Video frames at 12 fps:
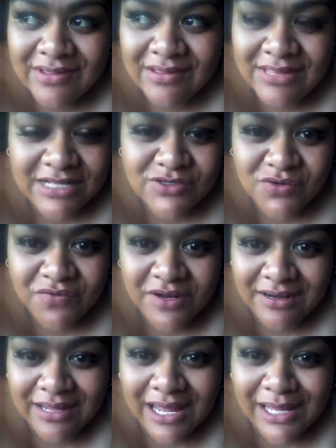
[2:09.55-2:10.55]
That's all fun
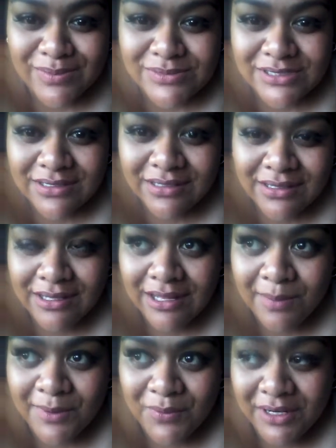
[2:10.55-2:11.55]
and games.
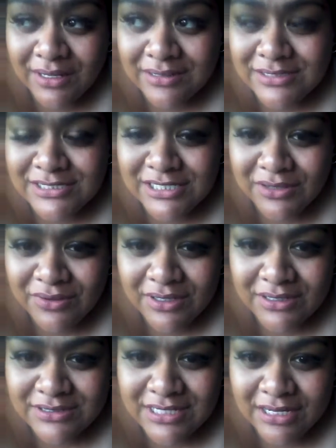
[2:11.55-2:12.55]
But when it gets
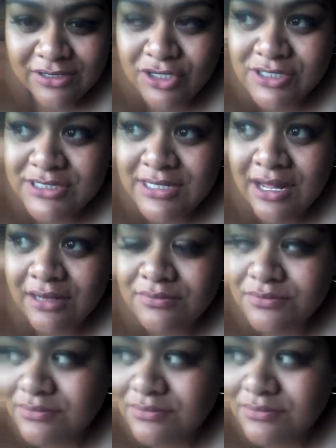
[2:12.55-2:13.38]
serious and you start